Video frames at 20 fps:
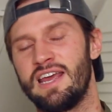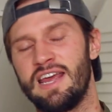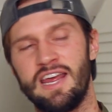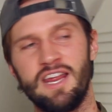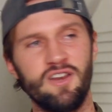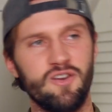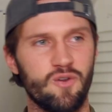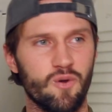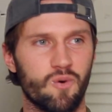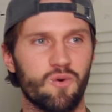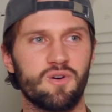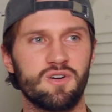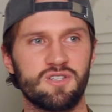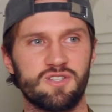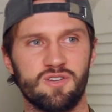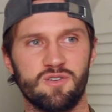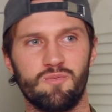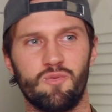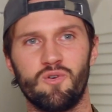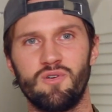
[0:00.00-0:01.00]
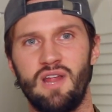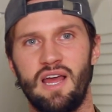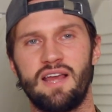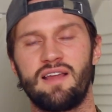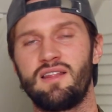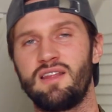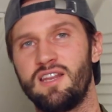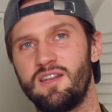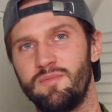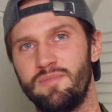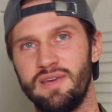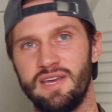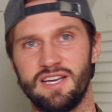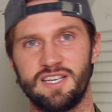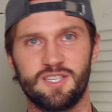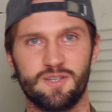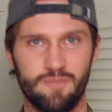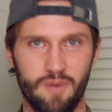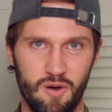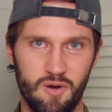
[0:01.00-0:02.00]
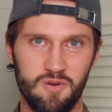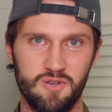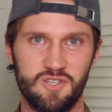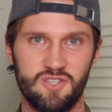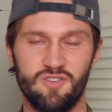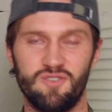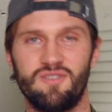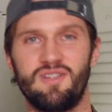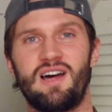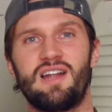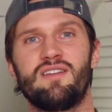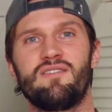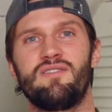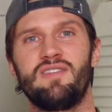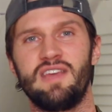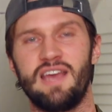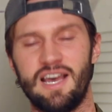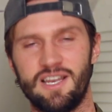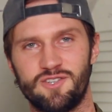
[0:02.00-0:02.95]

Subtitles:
Indoors, they're more likely to be exposed to a lot of the